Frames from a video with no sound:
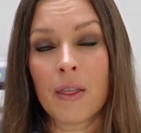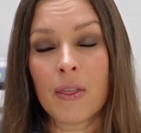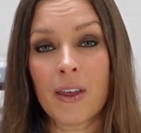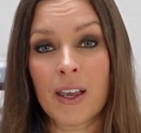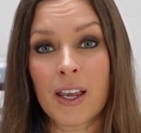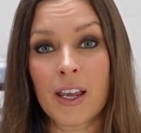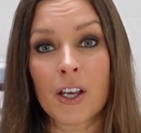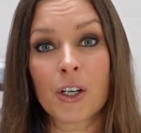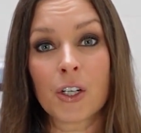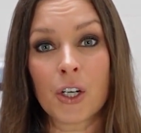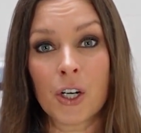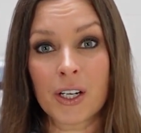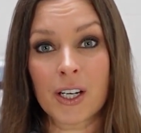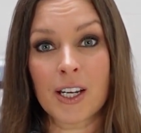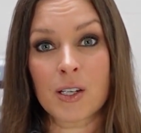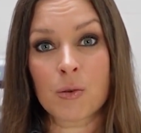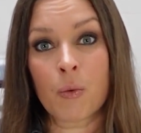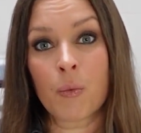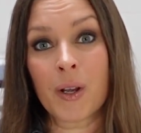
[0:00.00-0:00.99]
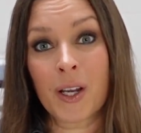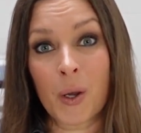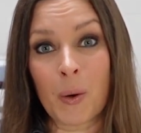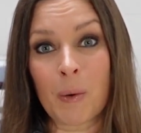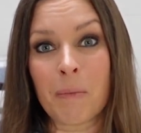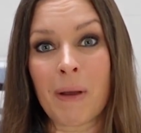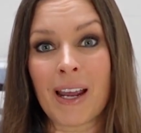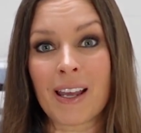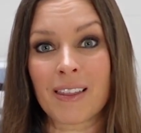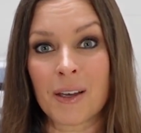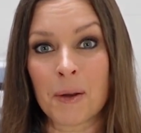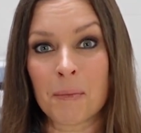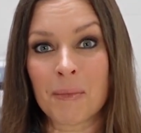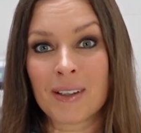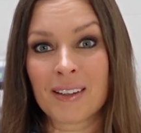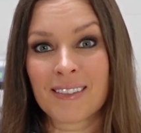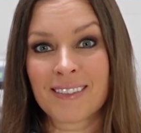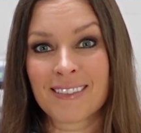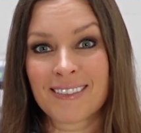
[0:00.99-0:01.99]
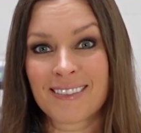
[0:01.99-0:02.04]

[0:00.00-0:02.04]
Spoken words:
the cookies when we go to bake them.